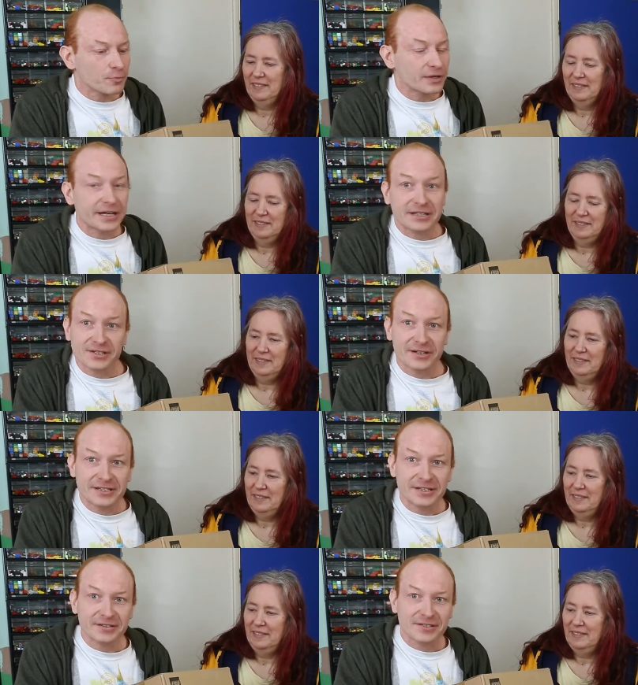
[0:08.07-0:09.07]
Speaker 1: pretty
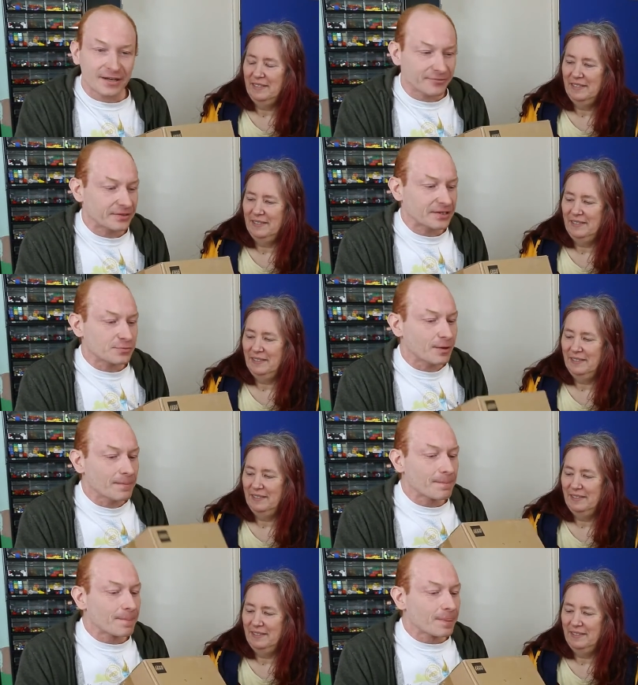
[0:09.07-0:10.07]
exciting stuff in this
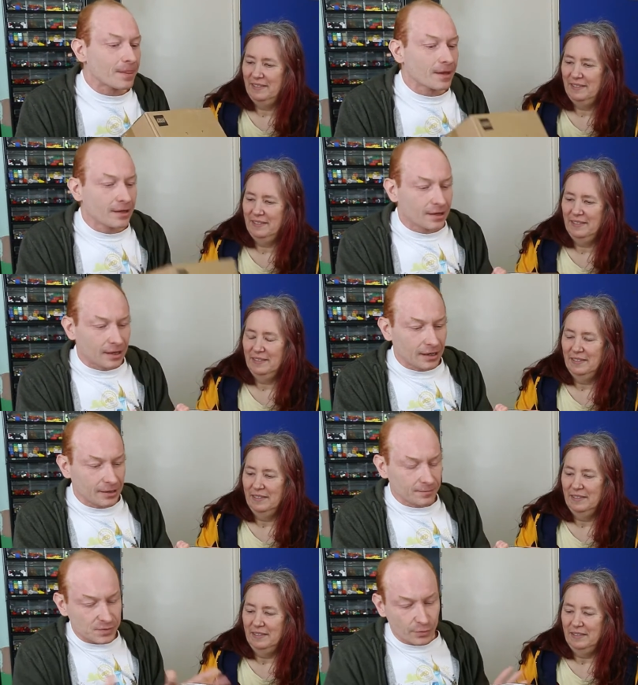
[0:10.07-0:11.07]
one.
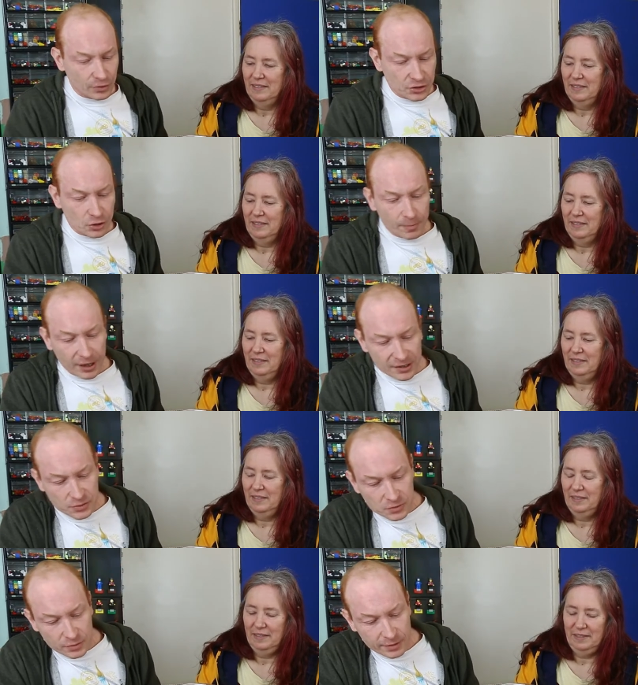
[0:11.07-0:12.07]
Um, so we've got two
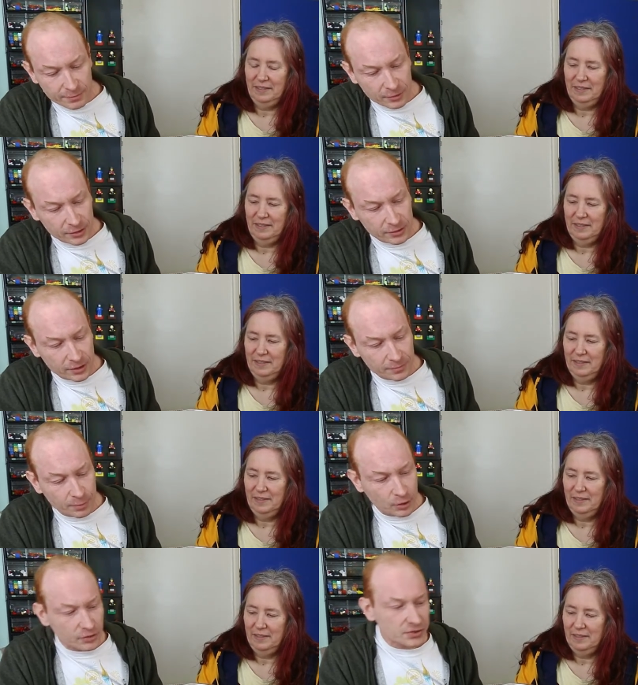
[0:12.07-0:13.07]
parcels to un
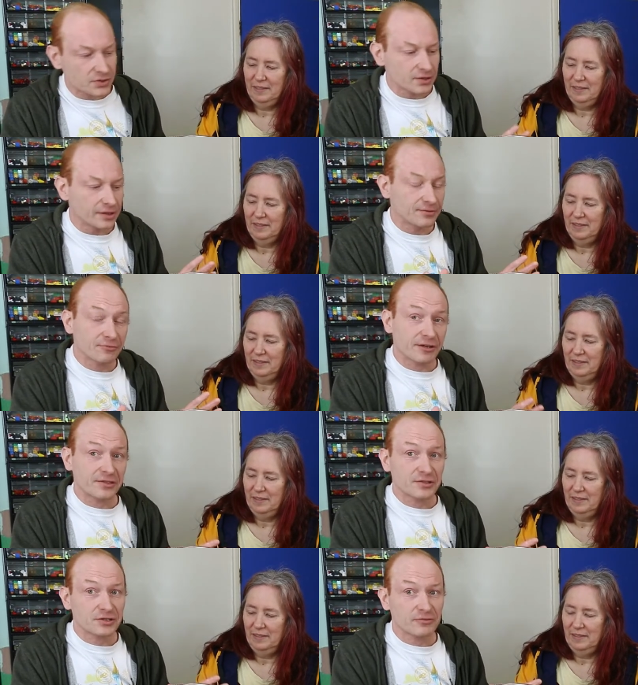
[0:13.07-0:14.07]
unbox. If you've
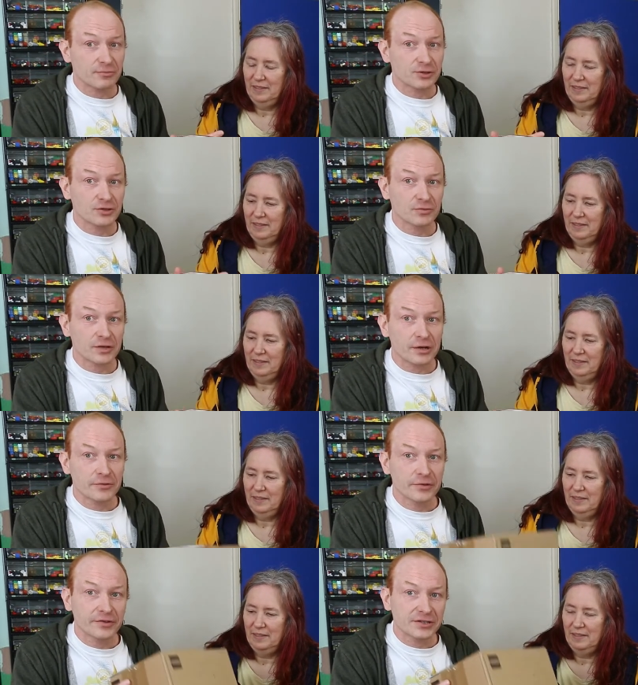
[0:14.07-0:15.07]
read the description, you'll
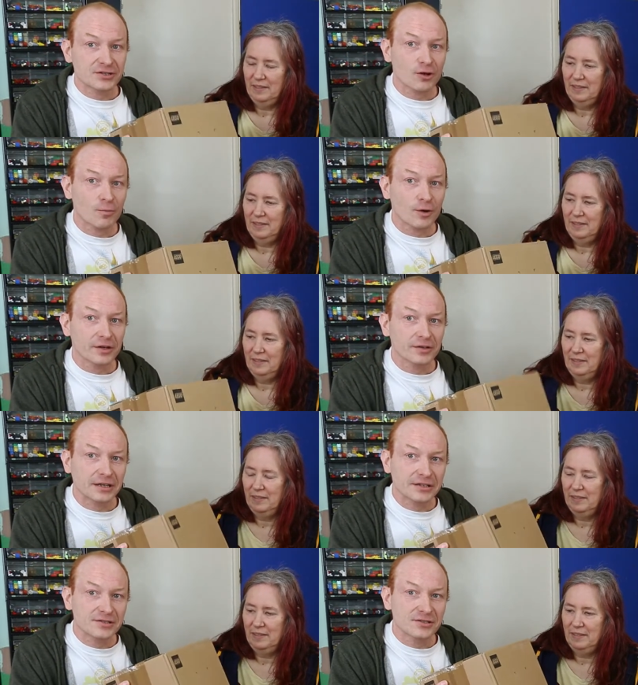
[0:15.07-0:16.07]
know that this top one
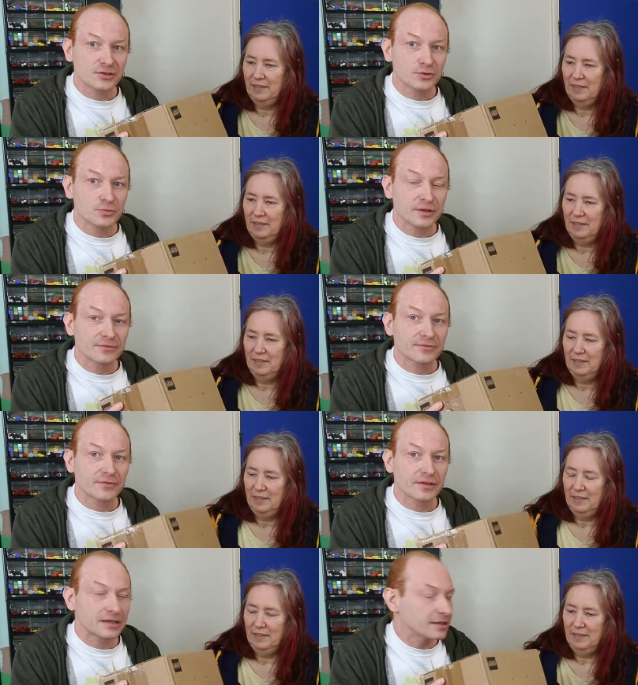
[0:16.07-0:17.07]
is to do with
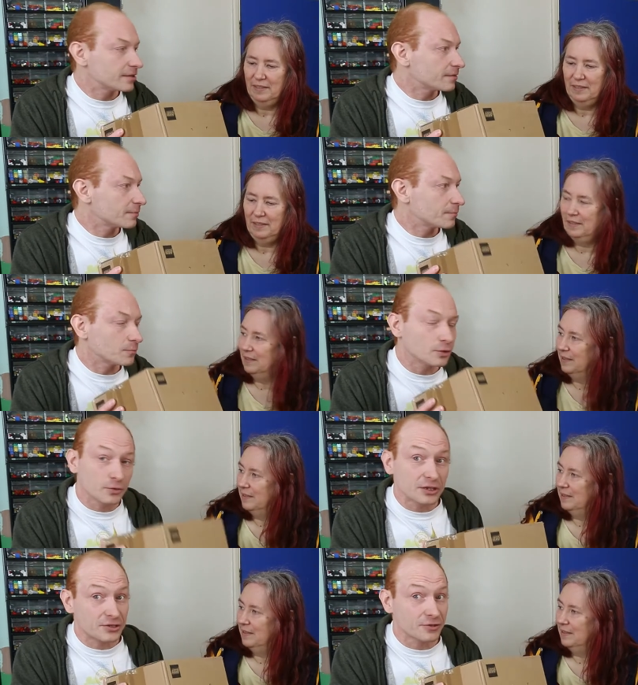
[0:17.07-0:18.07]
the
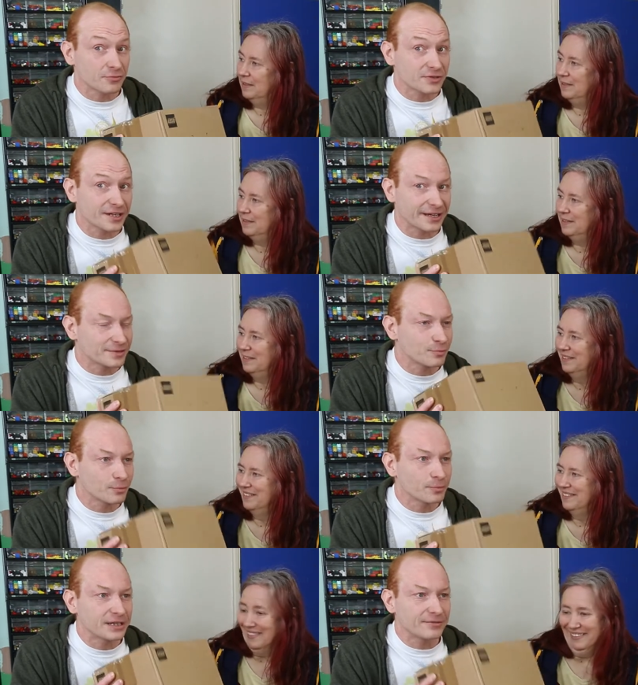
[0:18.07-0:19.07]
Looney Tunes
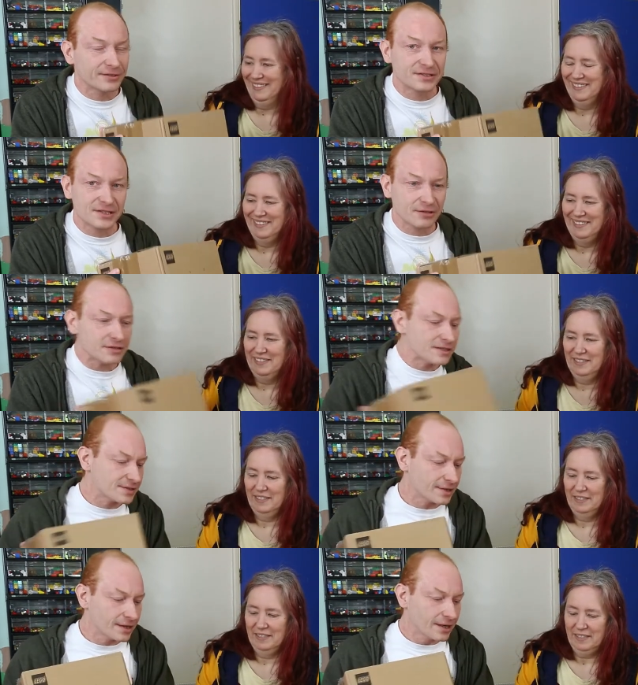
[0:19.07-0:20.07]
collectible minifig series.